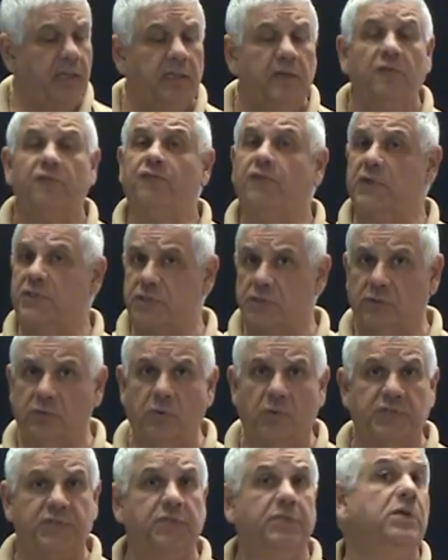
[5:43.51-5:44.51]
friction
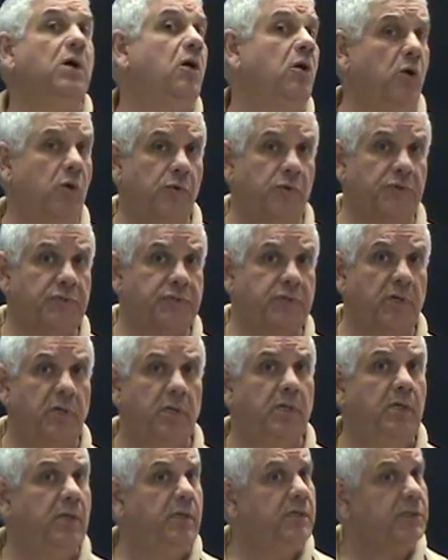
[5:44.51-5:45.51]
loss in the hose.
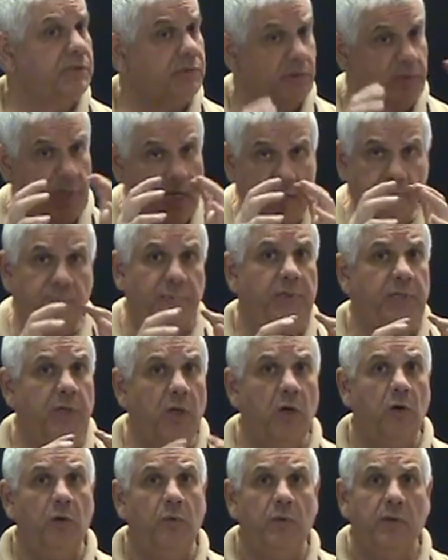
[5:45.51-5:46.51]
So your
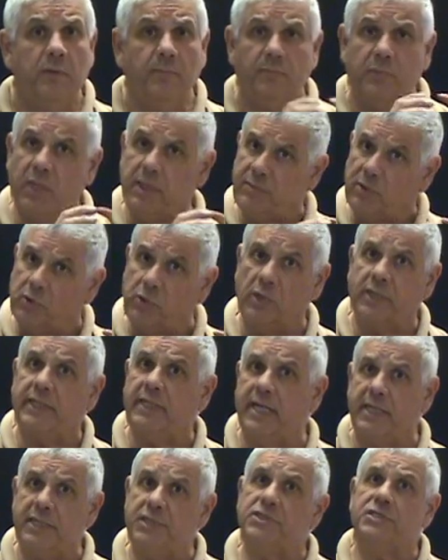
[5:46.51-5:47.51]
NPO may be looking
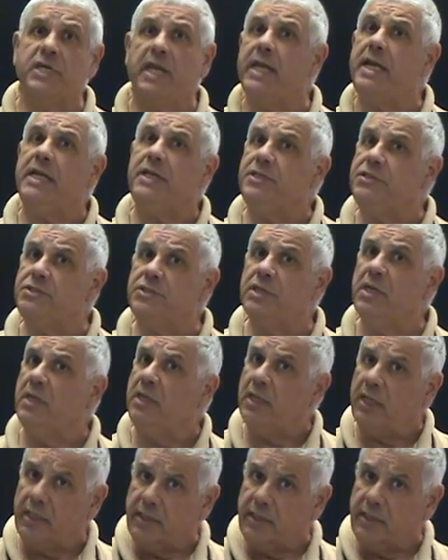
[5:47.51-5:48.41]
at his gauge,